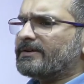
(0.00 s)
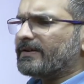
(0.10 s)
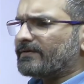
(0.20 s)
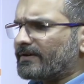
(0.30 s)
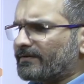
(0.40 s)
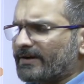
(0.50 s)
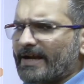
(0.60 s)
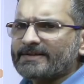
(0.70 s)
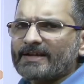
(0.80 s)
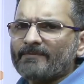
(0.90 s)
different
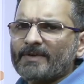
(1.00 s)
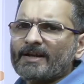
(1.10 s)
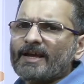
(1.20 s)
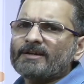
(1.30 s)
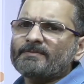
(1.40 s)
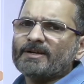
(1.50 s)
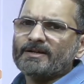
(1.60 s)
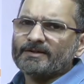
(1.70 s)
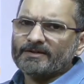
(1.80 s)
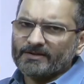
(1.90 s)
rights have been
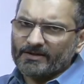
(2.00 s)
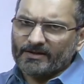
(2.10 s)
enumerated